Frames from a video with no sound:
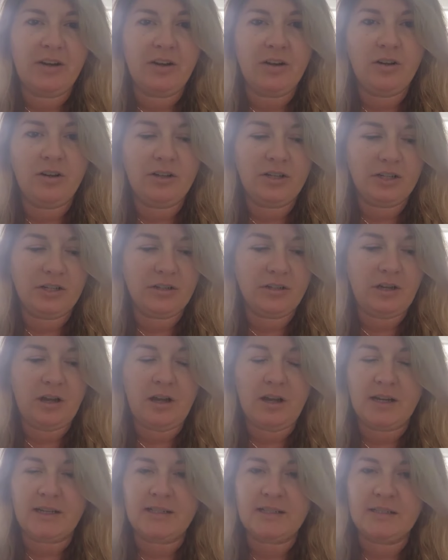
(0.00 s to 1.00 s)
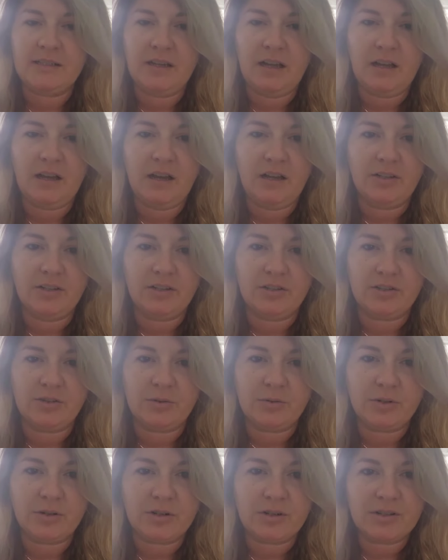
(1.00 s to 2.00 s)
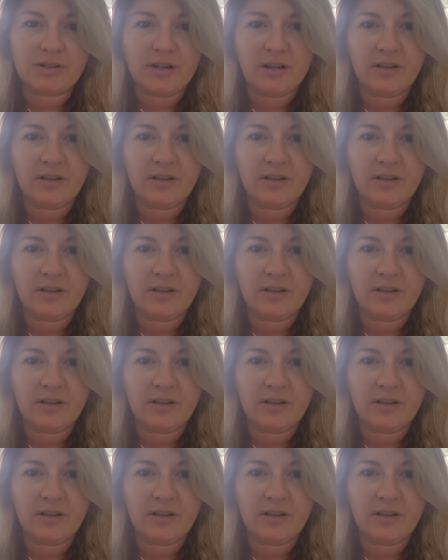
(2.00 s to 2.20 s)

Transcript: all your locks on your doors,